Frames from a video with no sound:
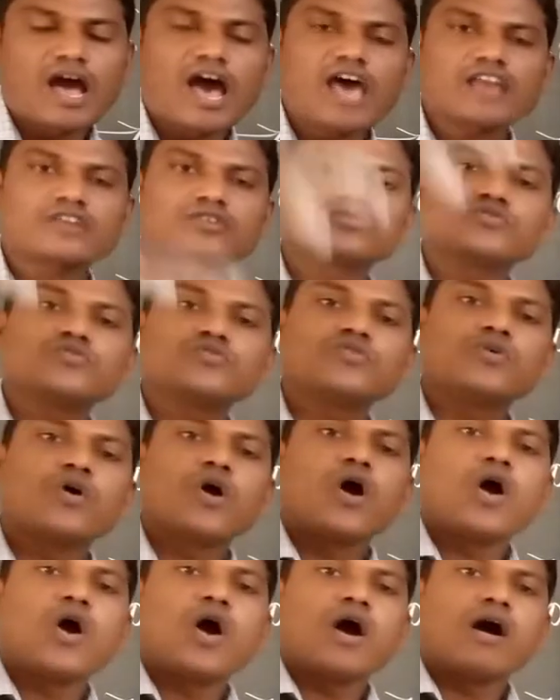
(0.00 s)
or to
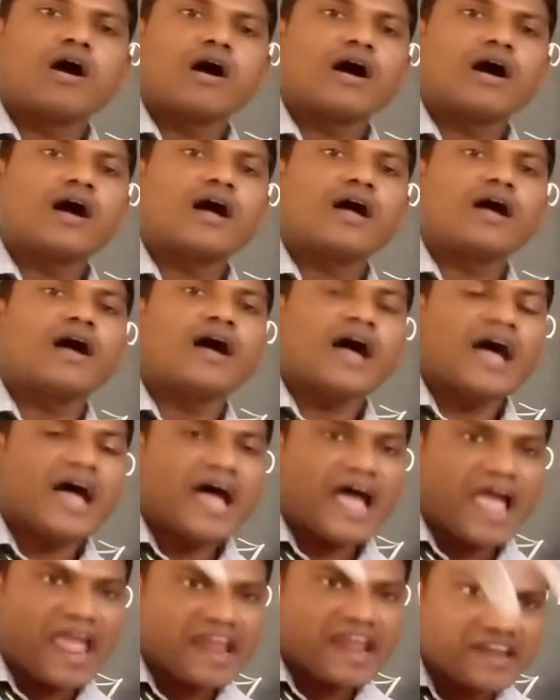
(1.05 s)

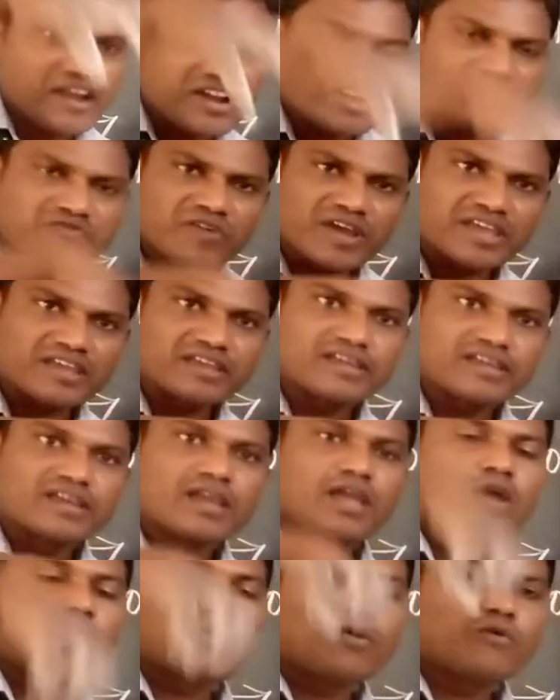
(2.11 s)
identify
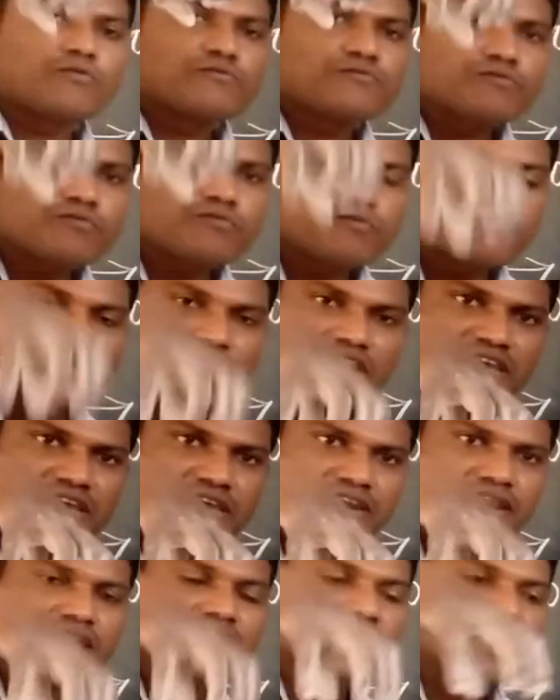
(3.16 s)

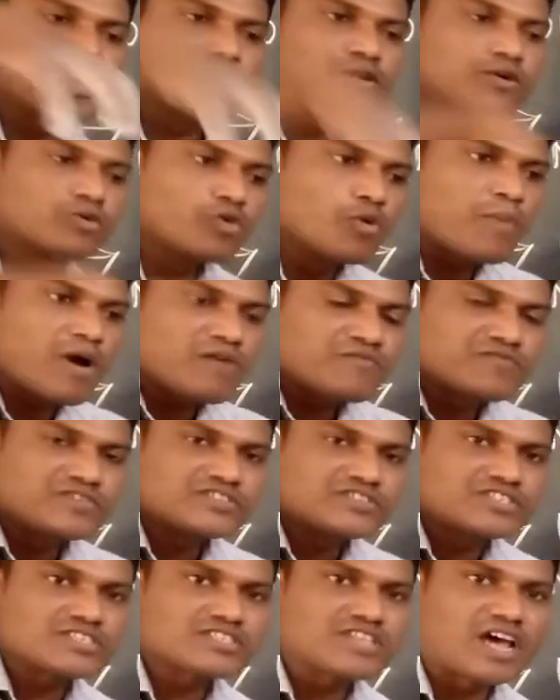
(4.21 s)
where a group of
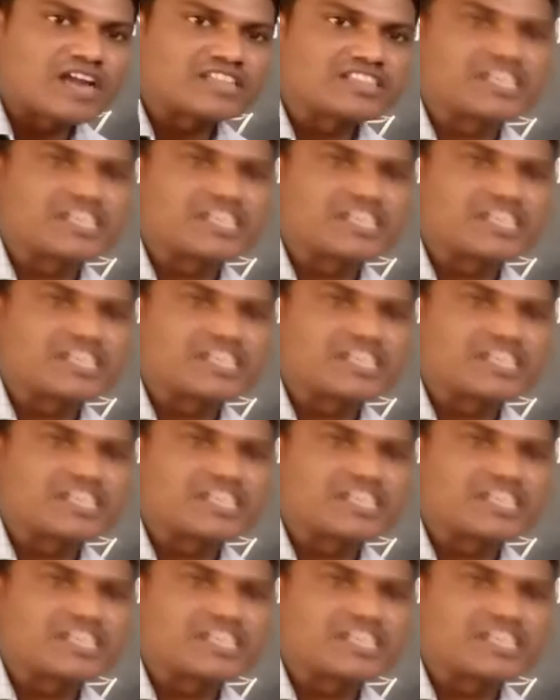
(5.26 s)
fishes are